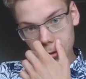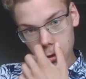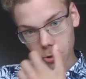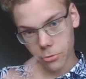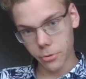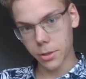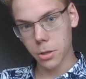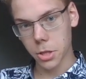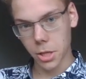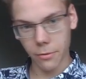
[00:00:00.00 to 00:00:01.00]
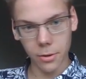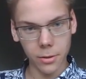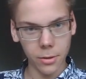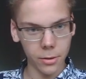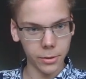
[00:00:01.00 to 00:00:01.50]
So queen
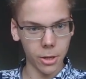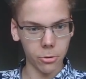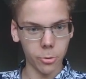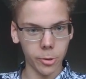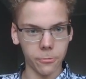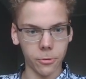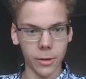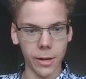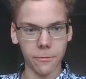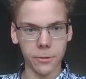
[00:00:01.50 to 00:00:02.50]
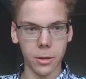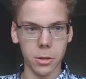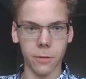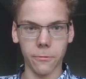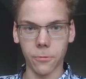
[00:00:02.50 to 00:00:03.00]
d7, now going for f
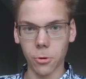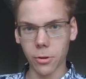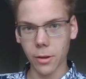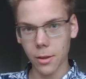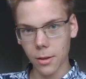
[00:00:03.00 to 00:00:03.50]
takes e4,